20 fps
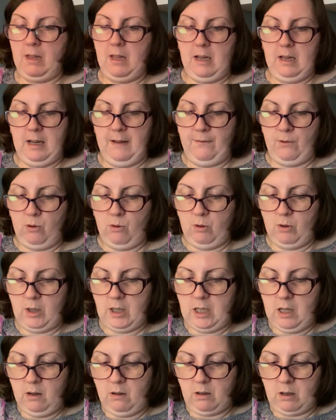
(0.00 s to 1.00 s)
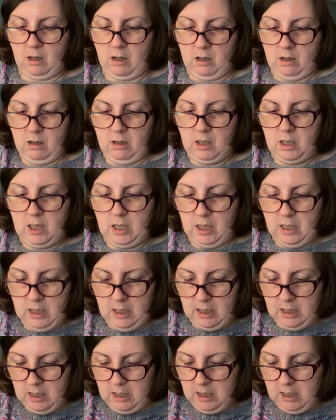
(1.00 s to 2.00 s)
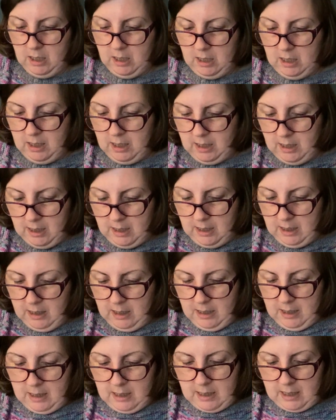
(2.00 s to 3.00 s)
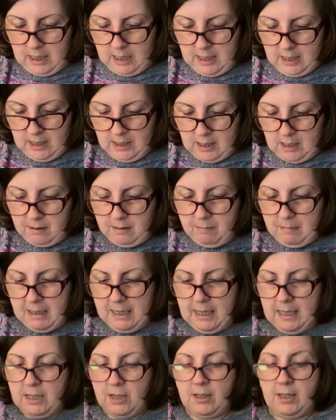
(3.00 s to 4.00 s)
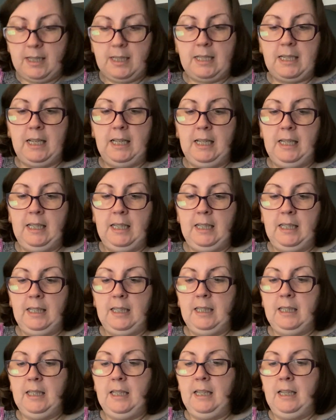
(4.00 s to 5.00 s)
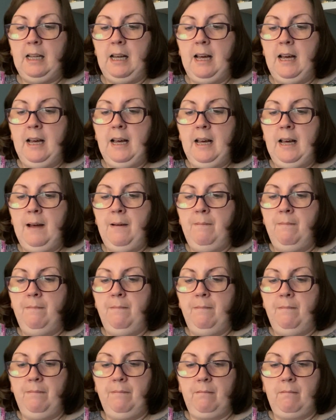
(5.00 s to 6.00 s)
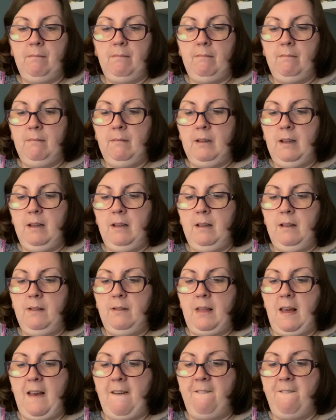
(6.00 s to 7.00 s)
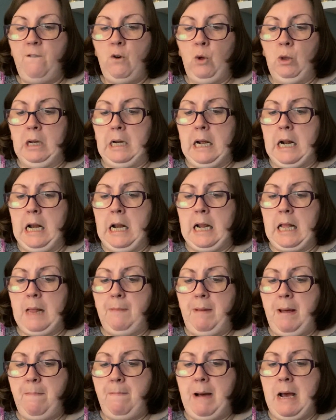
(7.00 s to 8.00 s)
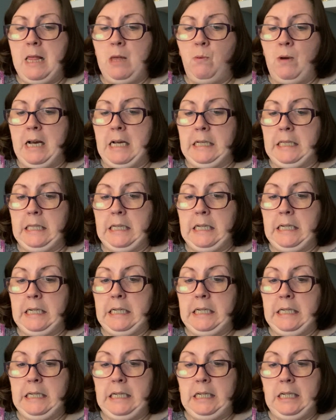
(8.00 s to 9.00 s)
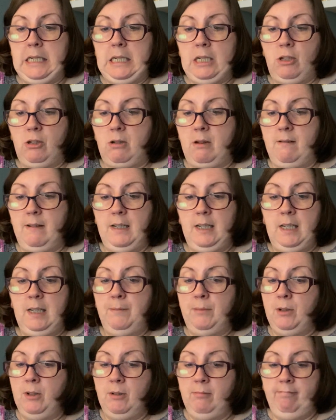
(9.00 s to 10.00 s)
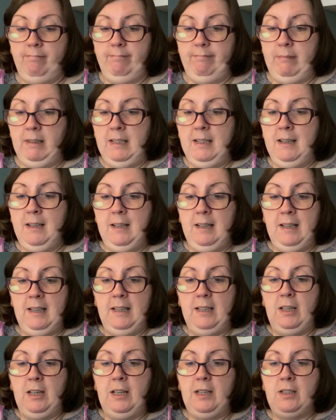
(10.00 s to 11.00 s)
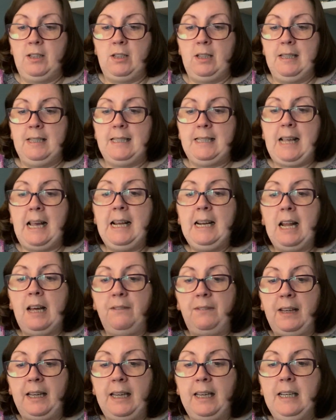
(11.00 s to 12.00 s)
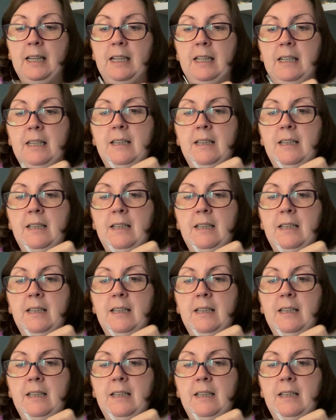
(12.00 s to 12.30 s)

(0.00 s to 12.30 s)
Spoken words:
I've also got these on my needle still. They're falling a little bit by the wayside, sorry, but that's C'est La Vie.